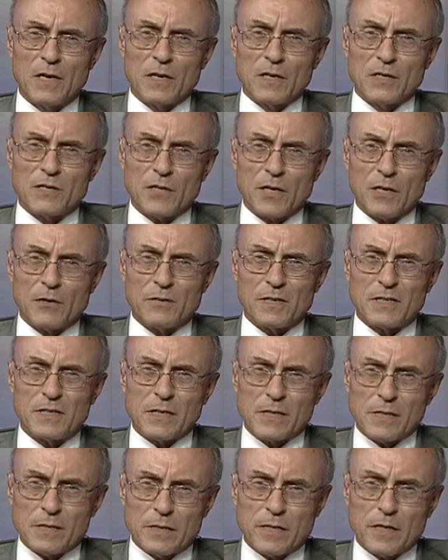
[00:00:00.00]
So it's a
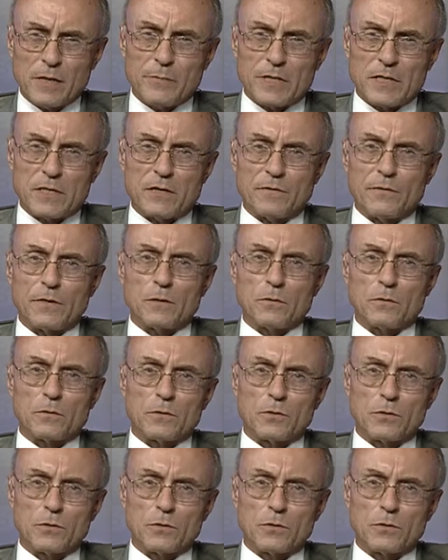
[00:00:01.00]
little bit difficult